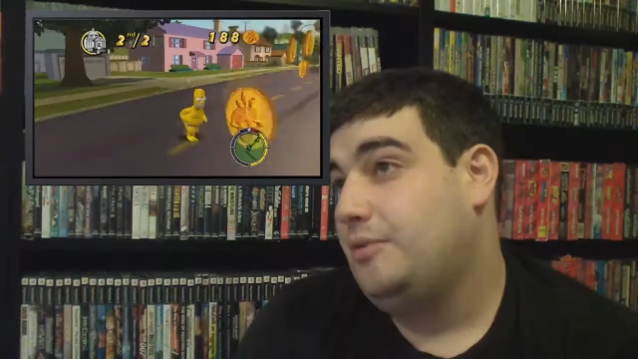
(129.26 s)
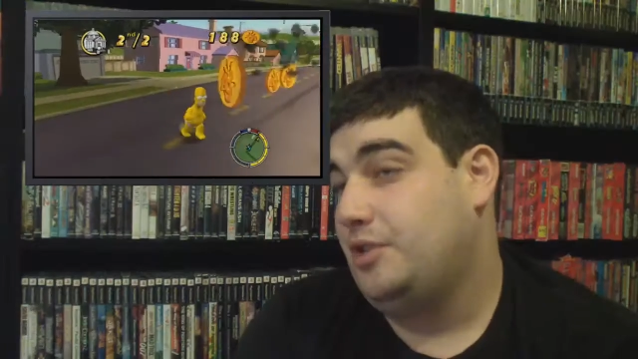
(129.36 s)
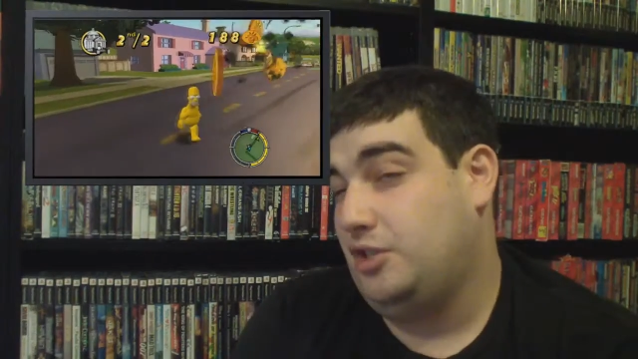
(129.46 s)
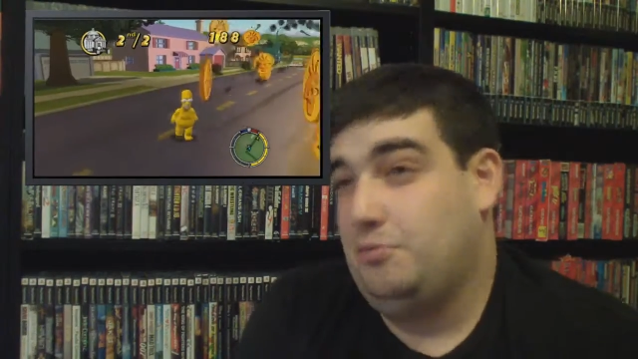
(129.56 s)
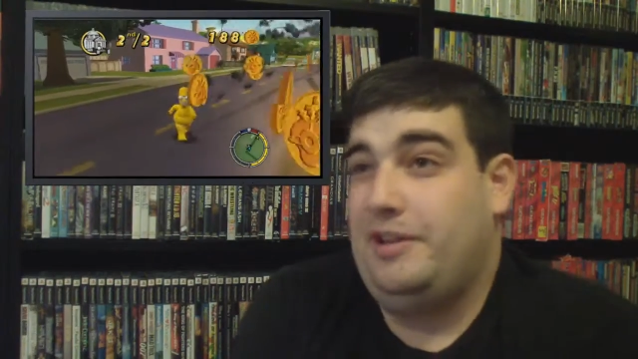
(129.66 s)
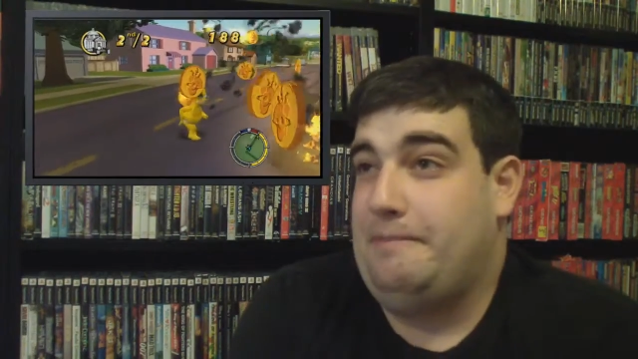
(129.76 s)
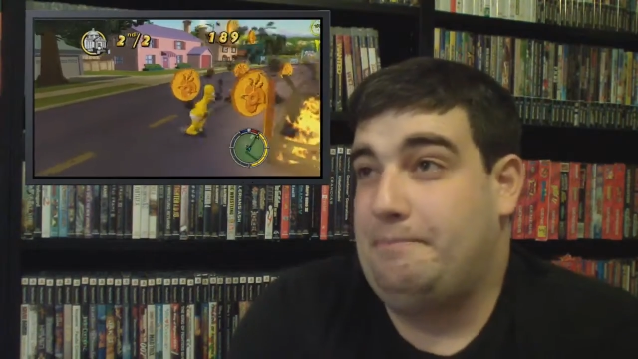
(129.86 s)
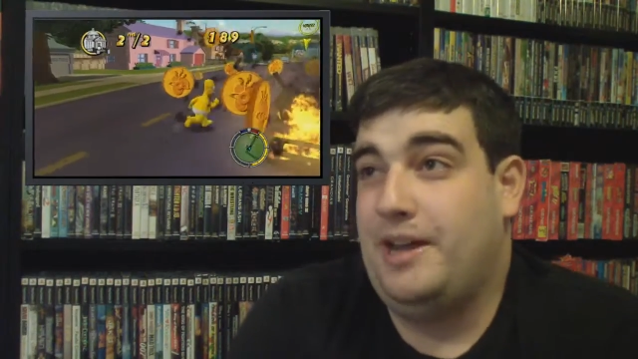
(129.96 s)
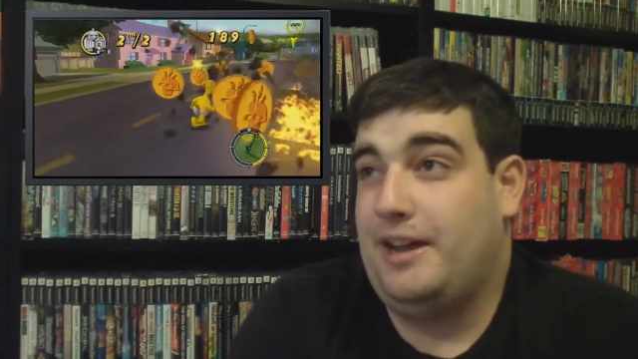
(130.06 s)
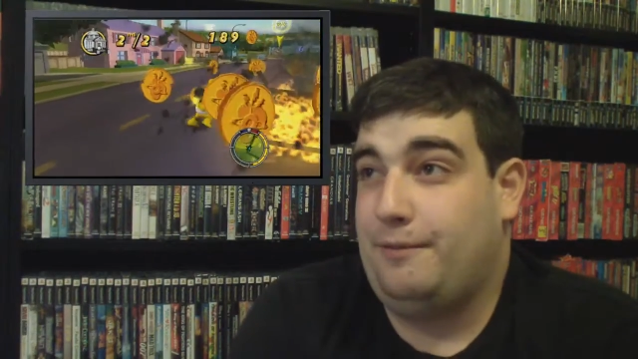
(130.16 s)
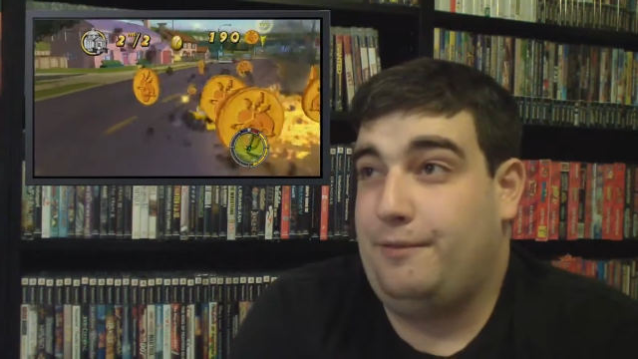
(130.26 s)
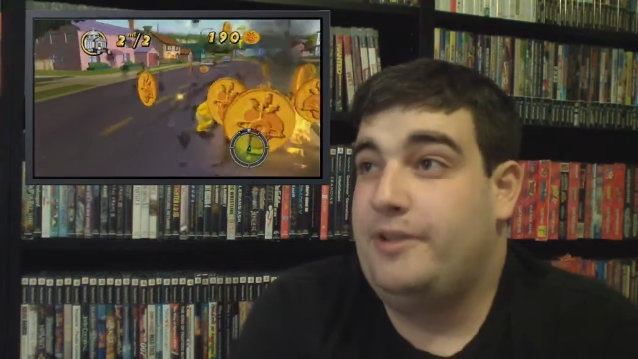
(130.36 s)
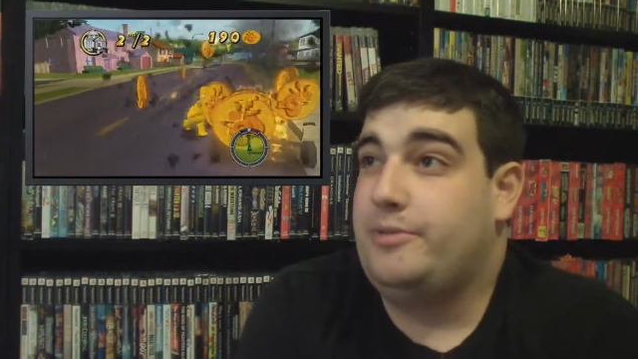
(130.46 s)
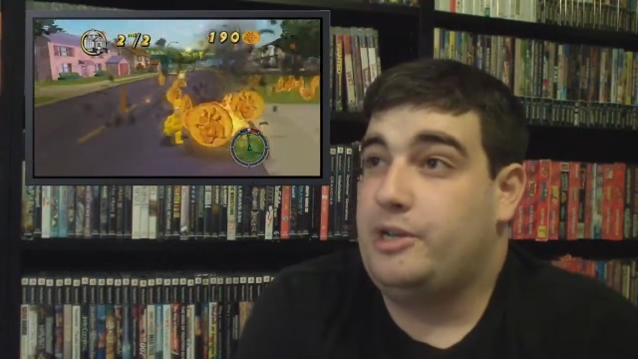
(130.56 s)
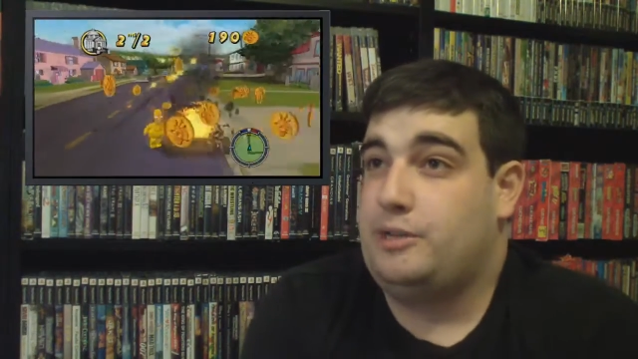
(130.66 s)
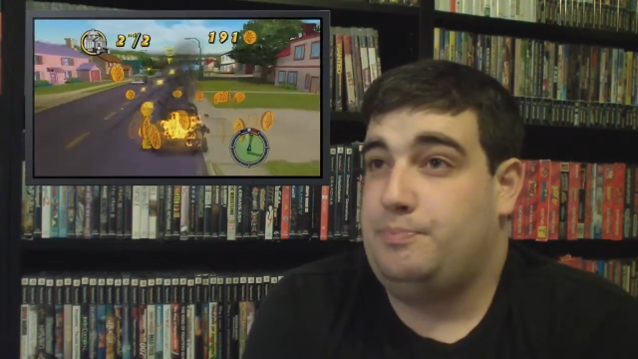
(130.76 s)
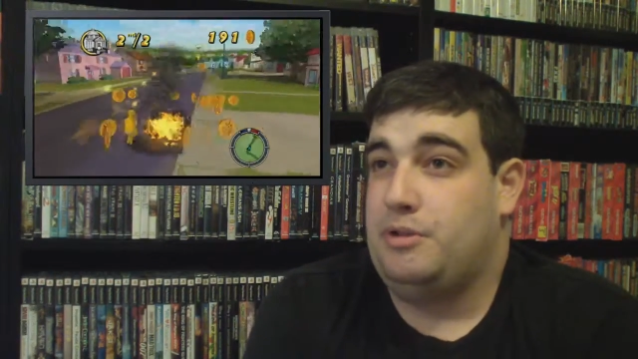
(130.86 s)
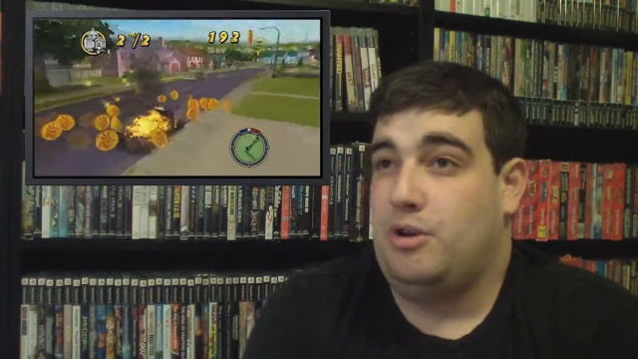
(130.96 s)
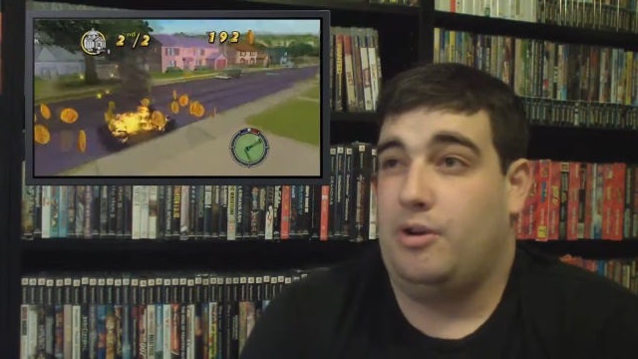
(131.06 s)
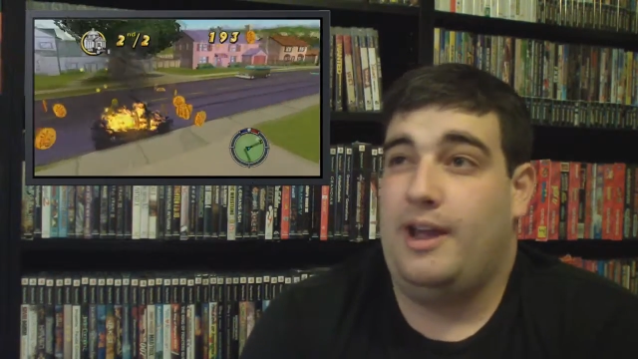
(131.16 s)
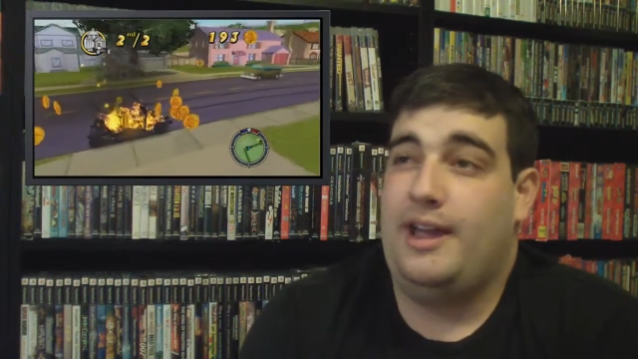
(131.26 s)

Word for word: which is really big and fun to explore.